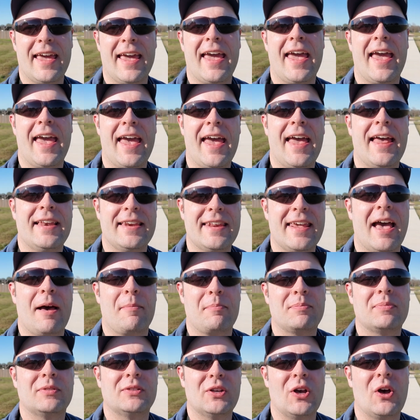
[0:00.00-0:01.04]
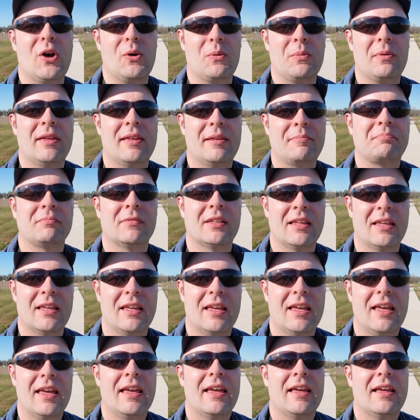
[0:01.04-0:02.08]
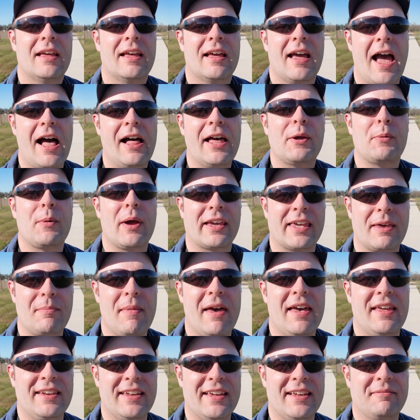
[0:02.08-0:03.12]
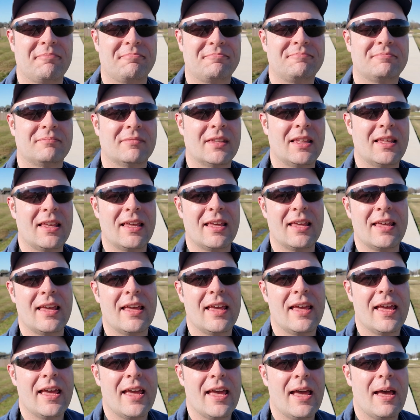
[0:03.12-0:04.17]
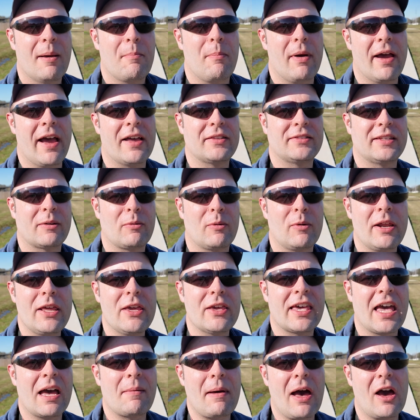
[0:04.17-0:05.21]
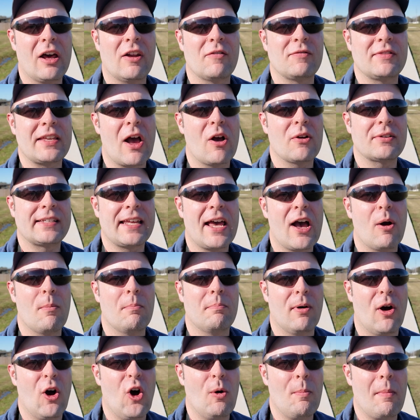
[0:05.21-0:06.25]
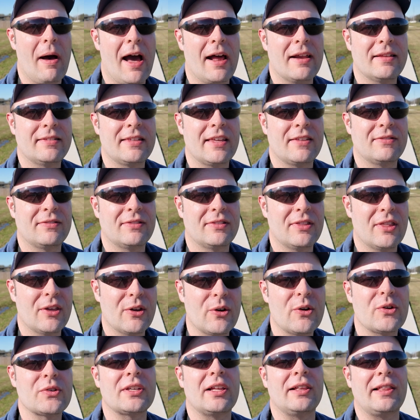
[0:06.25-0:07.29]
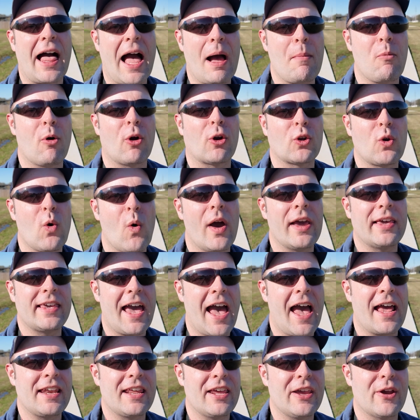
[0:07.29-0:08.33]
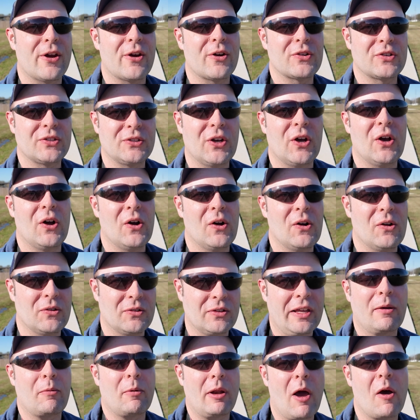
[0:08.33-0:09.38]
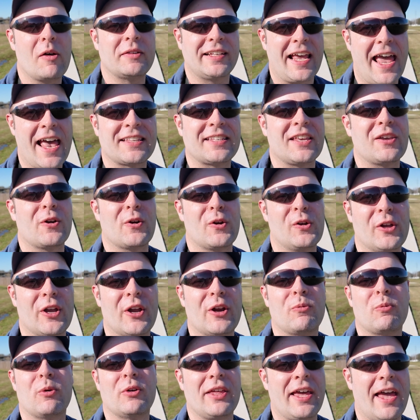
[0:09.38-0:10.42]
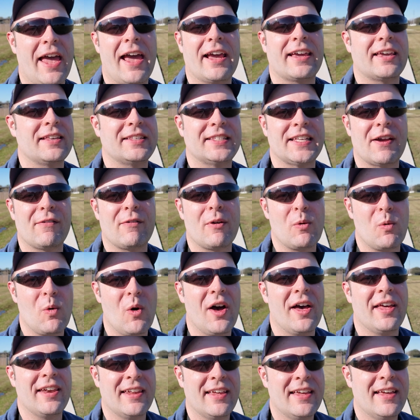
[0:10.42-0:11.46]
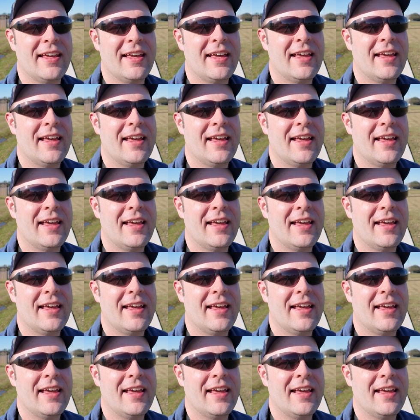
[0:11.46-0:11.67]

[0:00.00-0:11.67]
And yeah, so highly recommend it. But yeah, it's like when you come out of downtown Beaumont, there is a lot more going on here. So it's like when I was asking earlier, where the heck is everyone?